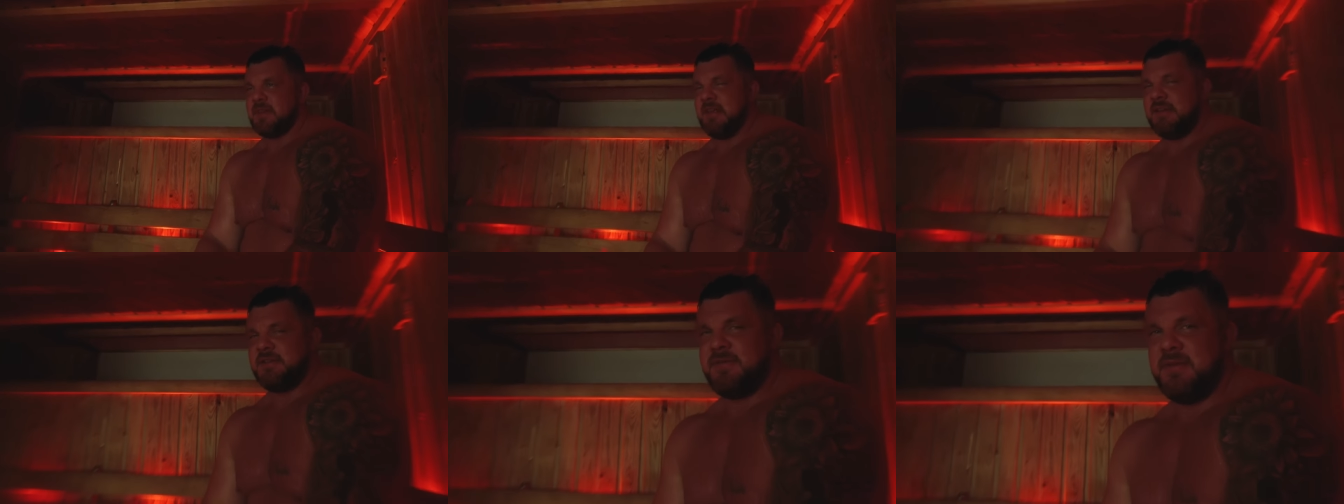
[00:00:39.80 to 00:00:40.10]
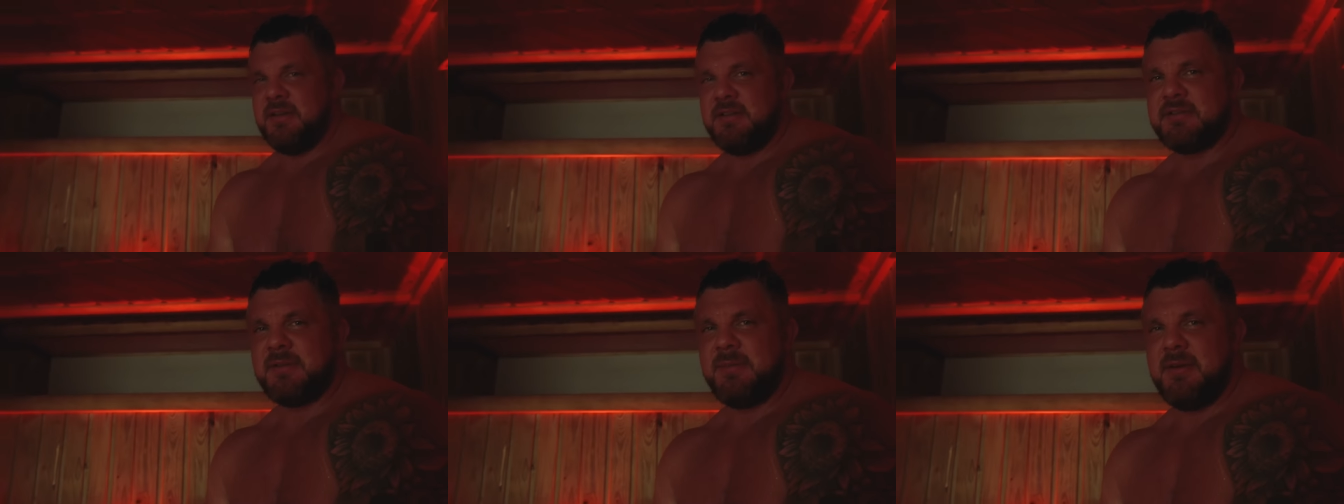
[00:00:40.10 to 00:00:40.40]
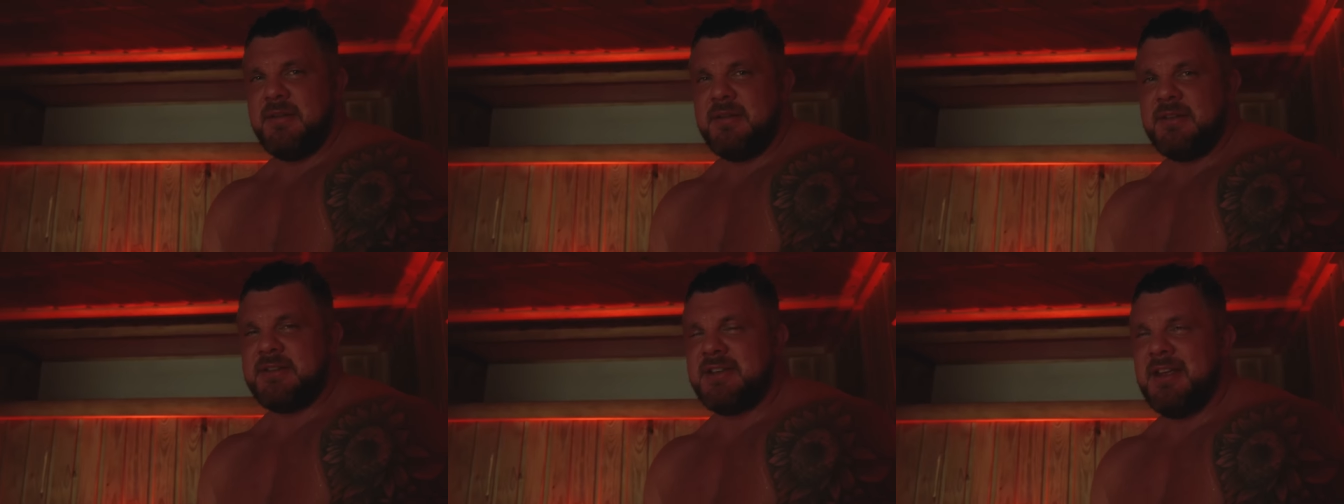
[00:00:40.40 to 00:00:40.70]
This feels
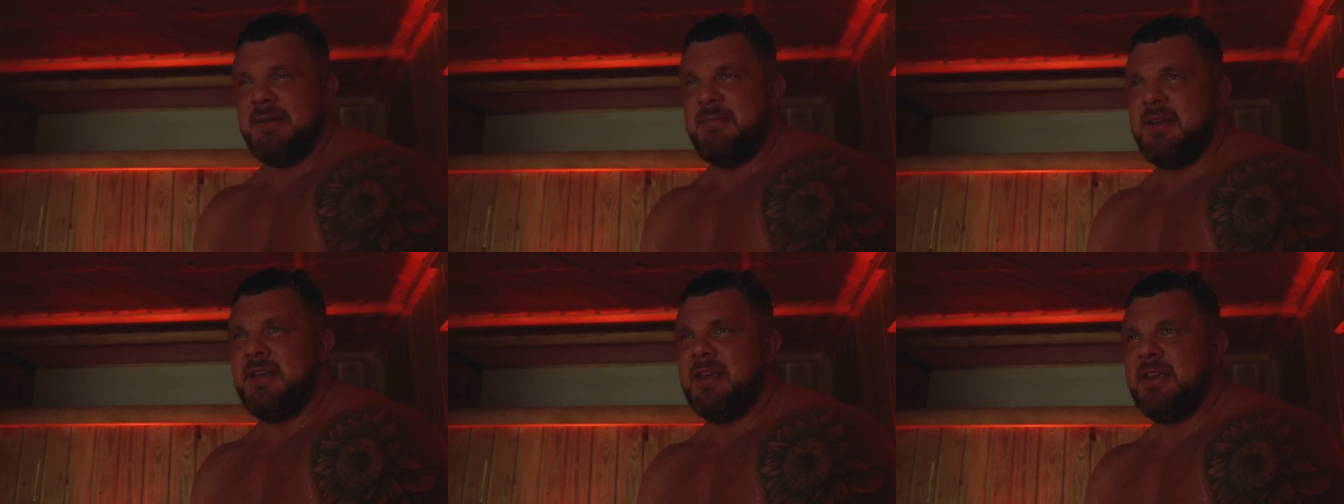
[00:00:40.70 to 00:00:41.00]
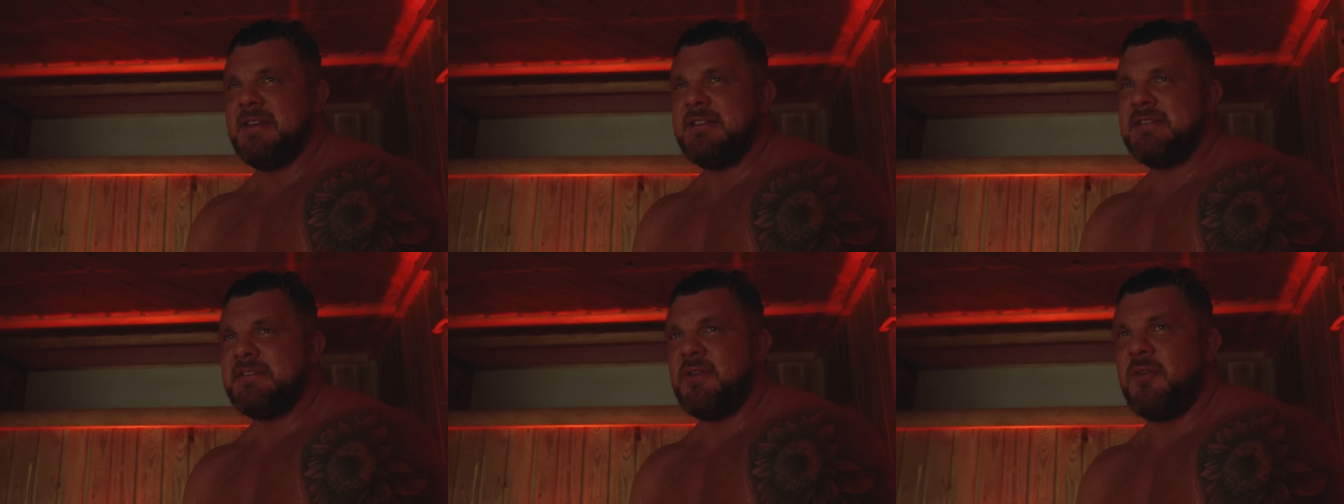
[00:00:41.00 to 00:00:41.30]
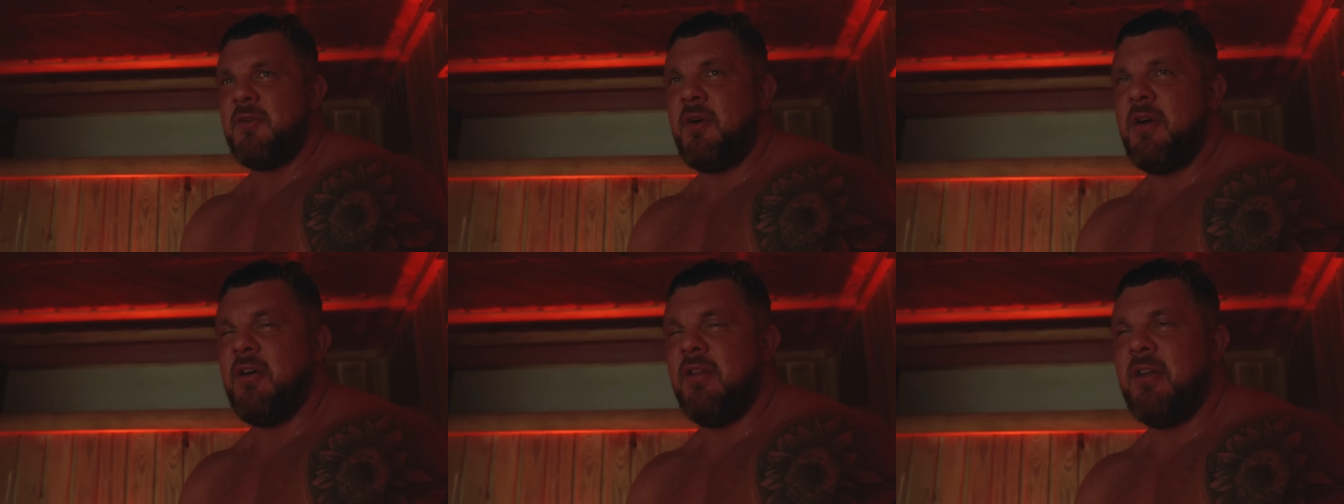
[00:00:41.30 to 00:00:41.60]
about the same heat as the
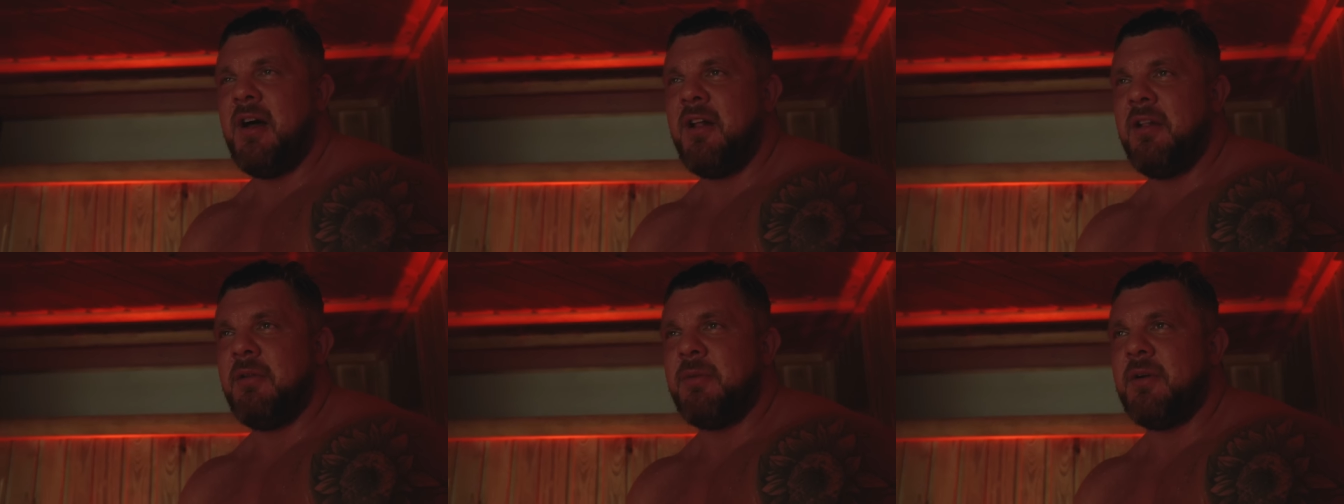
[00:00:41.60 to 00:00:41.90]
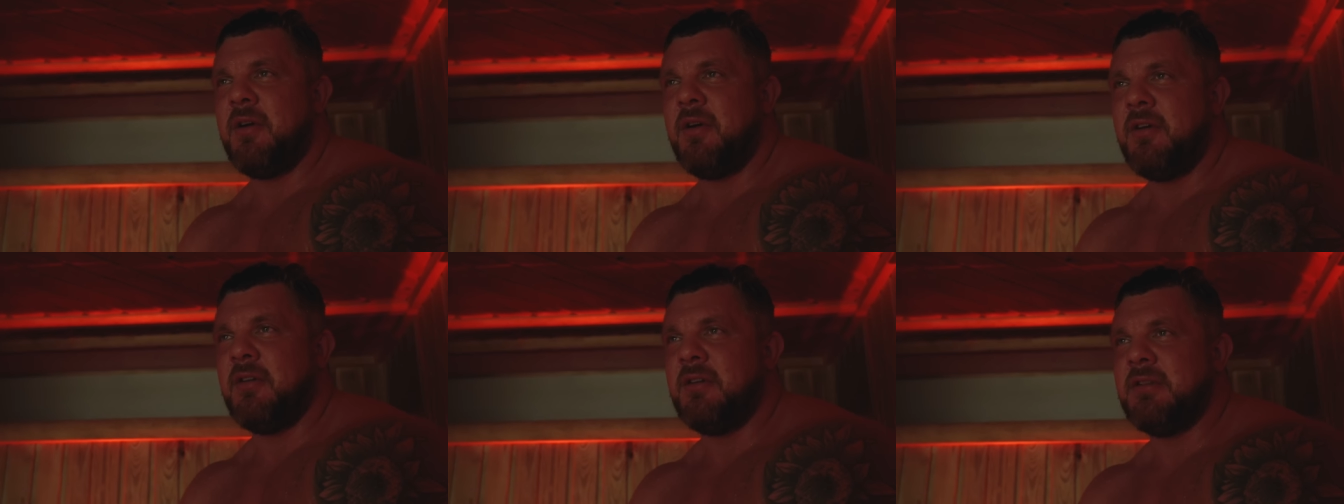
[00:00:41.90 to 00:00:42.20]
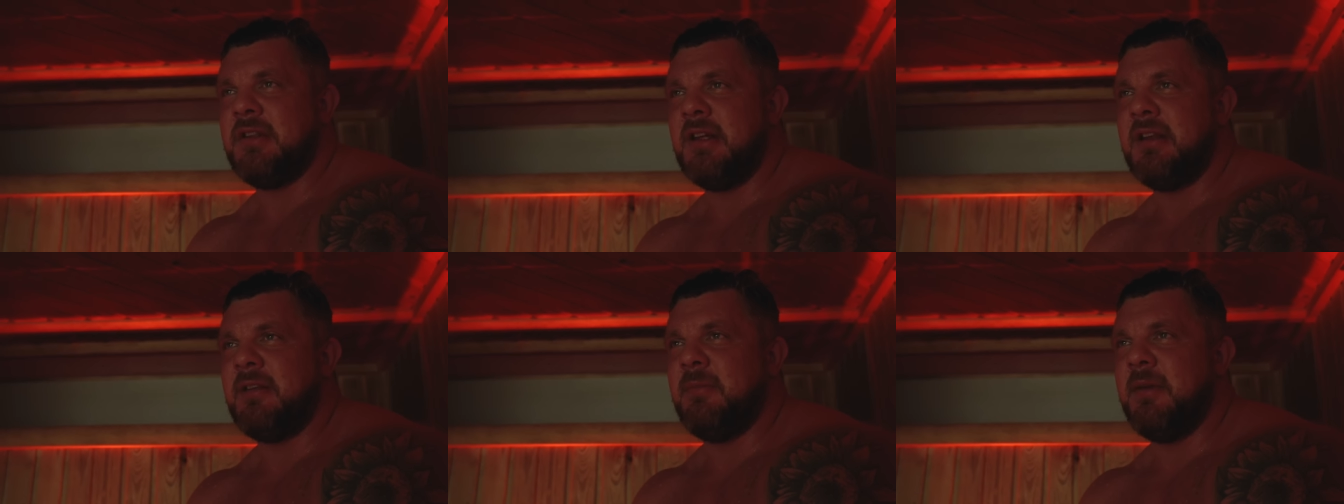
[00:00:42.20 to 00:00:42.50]
Royal Albert Hall
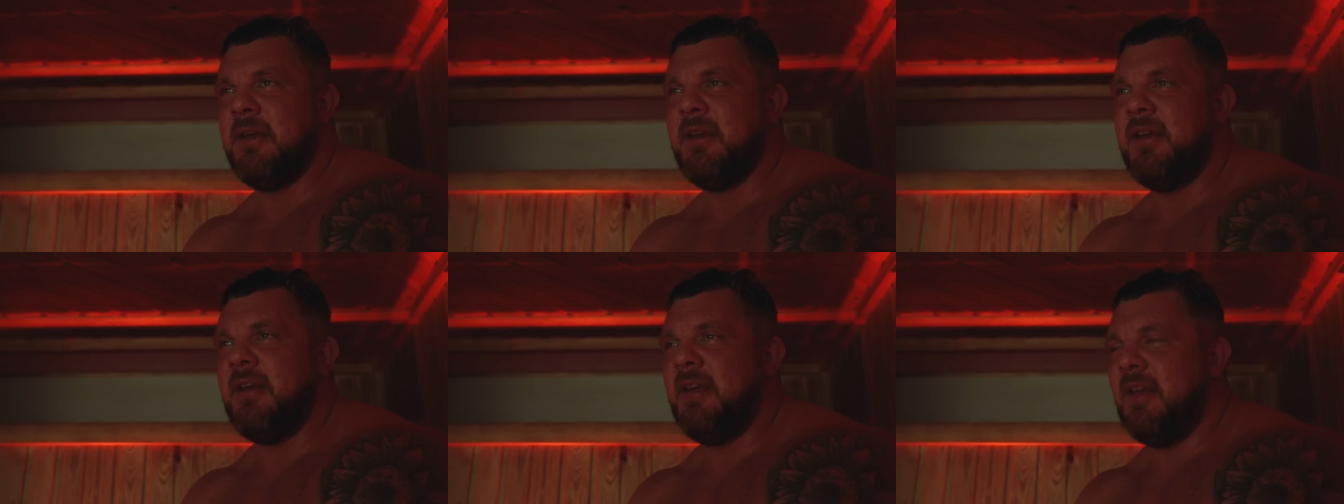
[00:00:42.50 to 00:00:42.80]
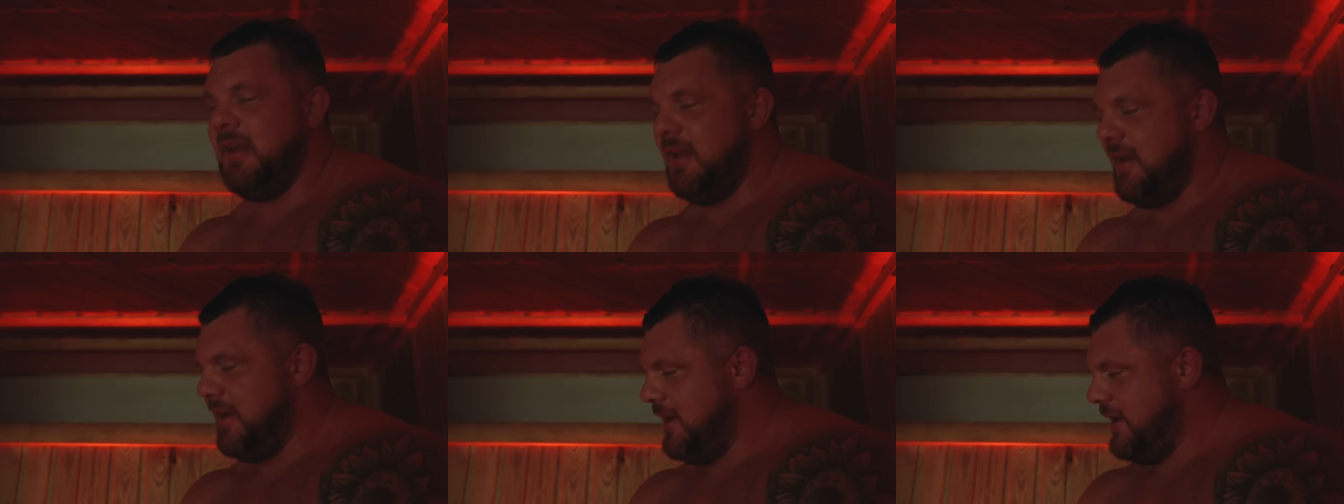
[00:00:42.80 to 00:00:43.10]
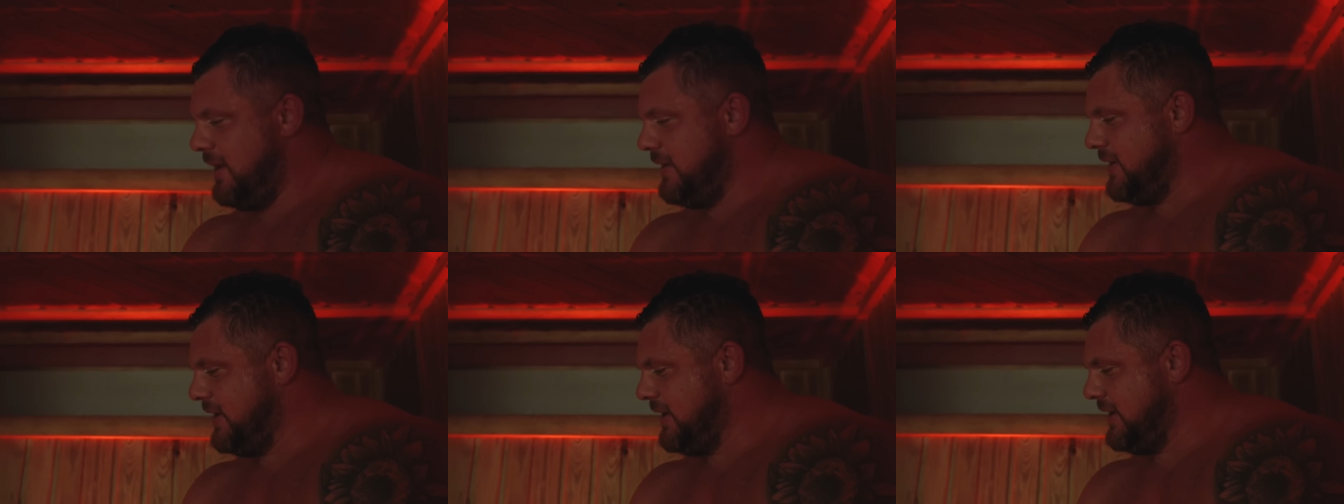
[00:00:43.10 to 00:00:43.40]
did, mate.
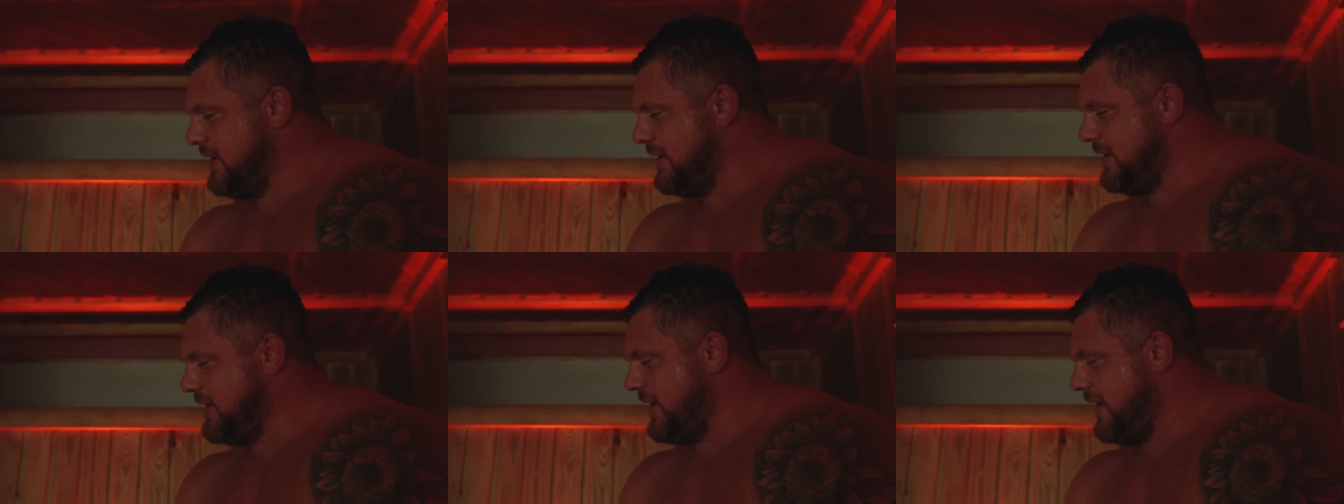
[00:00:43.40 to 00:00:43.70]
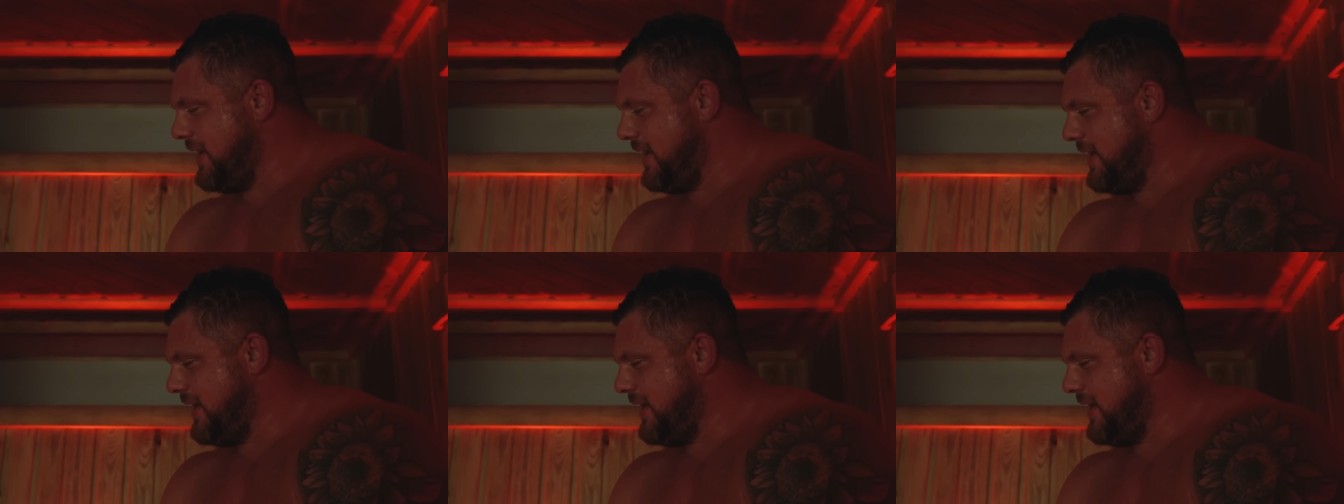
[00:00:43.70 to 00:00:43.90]
Jesus.